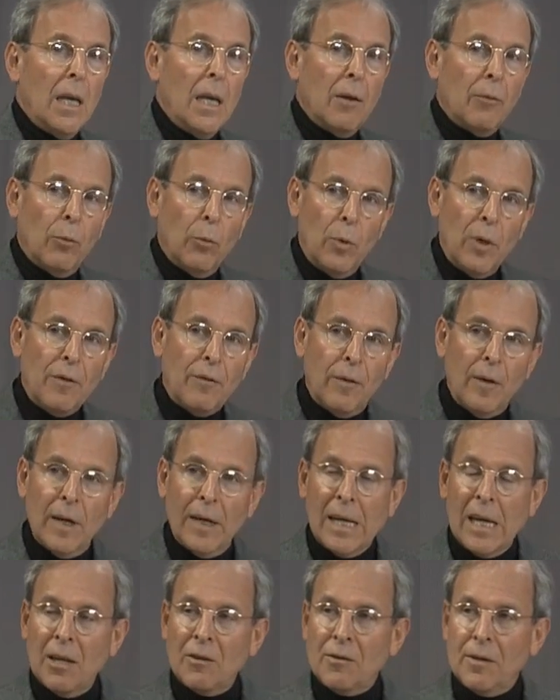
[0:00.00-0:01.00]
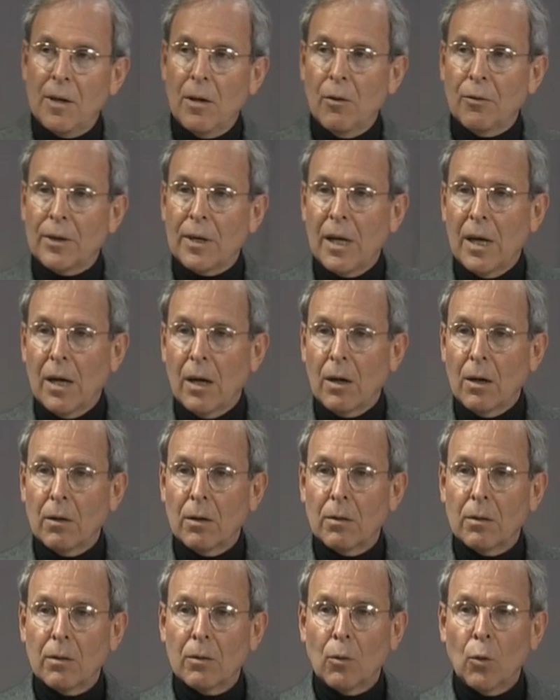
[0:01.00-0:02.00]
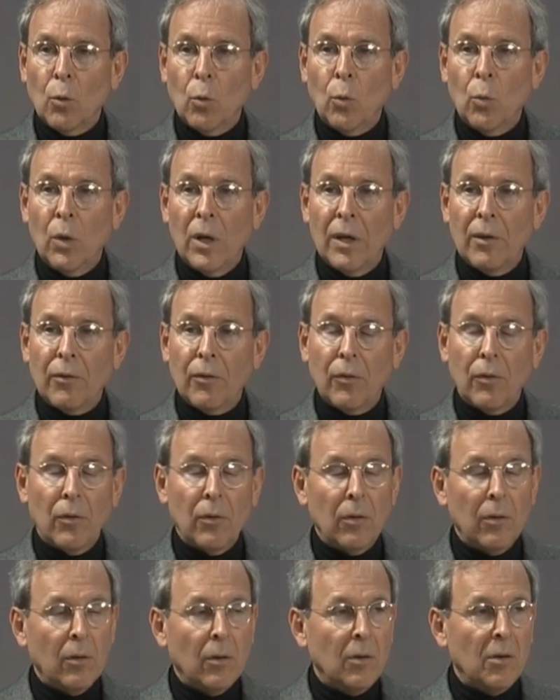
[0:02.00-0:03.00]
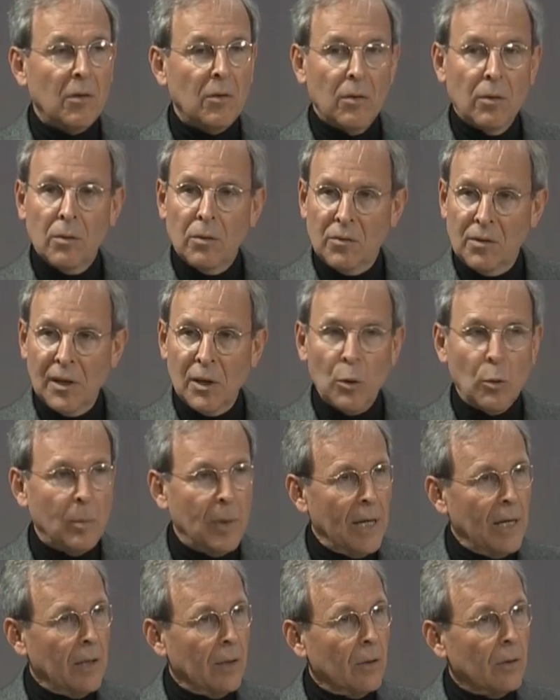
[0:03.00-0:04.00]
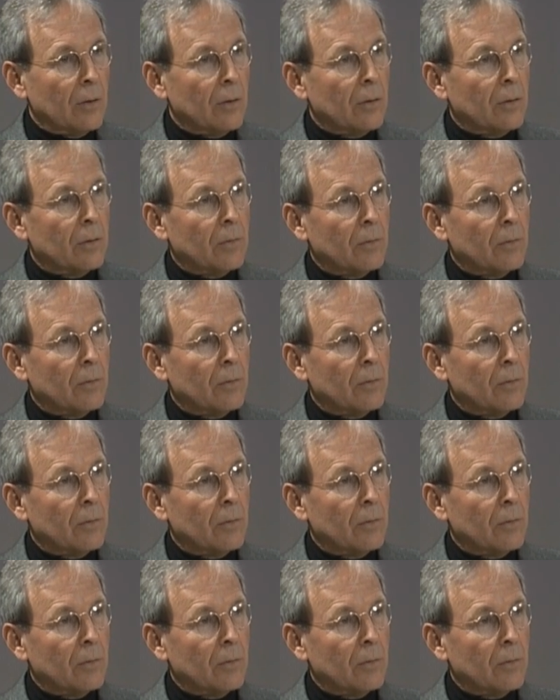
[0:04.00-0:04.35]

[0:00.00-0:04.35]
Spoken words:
If we finance healthcare with single payer,